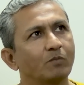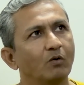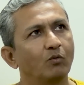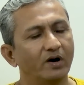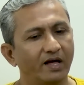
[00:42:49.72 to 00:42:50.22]

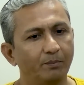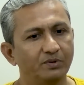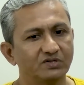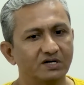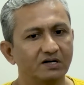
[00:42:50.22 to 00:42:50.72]
what
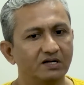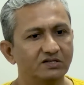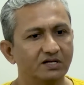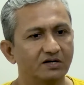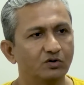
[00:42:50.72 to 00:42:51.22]
happens generally
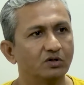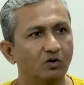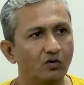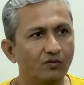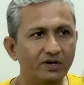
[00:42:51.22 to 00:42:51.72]
is that you are
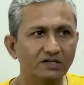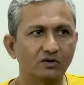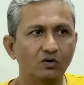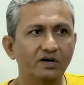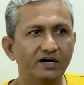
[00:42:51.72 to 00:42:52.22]
always
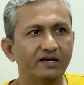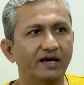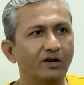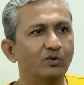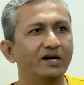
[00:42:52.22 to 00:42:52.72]
already
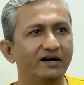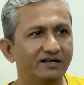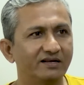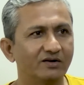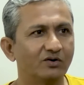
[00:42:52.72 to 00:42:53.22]

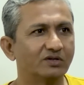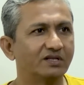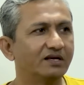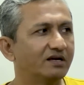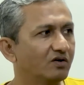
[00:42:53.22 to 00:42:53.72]
calculating or
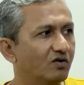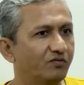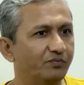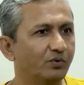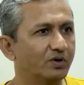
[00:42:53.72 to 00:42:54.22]
thinking
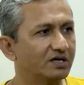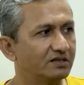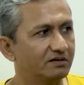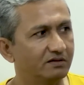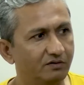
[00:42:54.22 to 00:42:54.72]
of, okay,
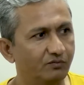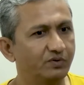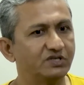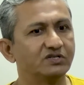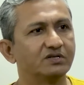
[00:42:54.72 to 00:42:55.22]

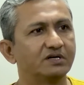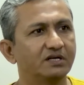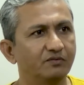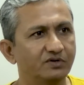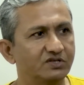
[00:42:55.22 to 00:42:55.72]
which is
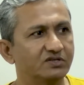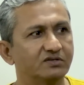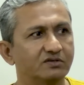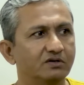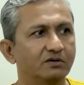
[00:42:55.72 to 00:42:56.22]

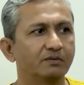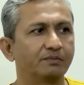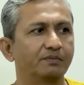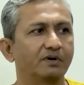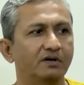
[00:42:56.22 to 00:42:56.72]
the
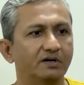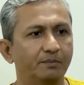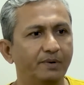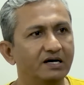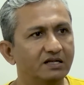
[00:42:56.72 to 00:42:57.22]

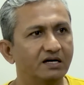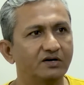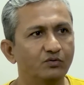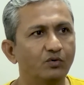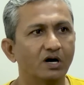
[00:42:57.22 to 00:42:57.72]
player
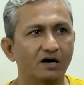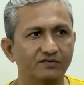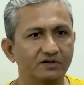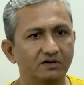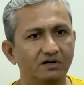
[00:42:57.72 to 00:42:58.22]
that you were
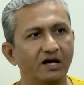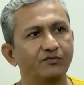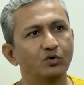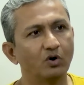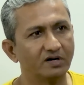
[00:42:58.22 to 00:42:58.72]
after? Have
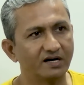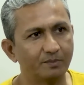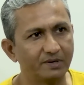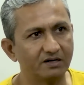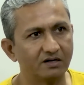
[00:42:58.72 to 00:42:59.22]
you got
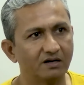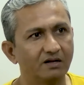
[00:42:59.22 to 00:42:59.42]
that player?